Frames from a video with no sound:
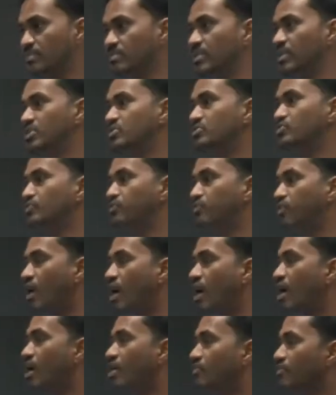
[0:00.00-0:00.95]
It's
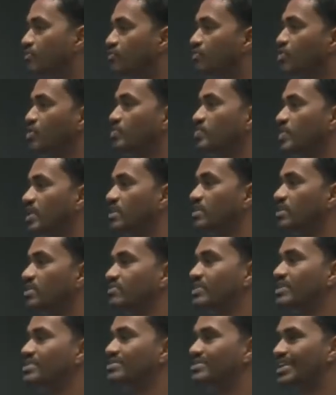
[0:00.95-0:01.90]
far from
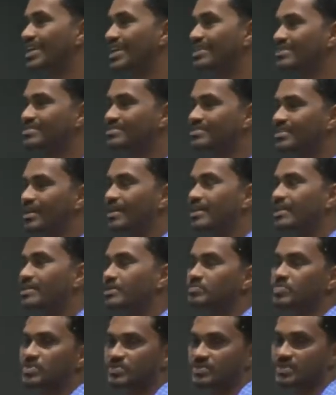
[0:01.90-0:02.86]
enough. It's like
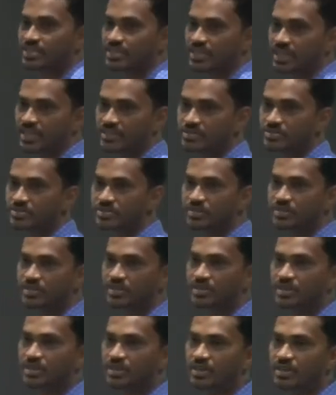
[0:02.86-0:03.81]
tiny percentage.
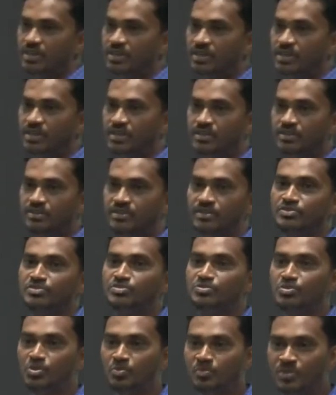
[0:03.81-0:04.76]
There's
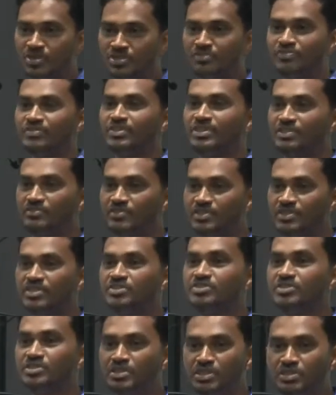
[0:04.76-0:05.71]
so much of
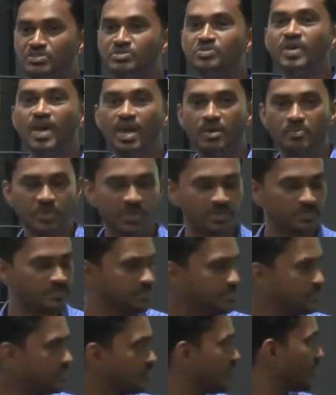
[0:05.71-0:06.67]
conversation needs to happen.
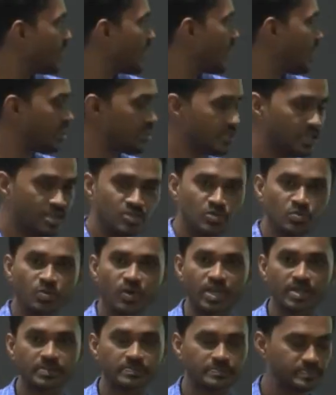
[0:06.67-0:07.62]
I tell you
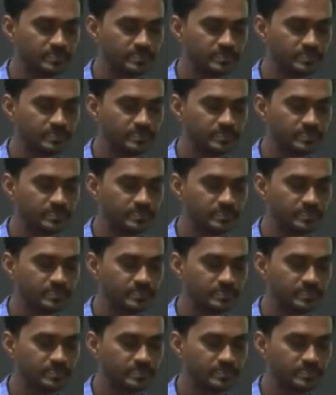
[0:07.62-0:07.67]
what.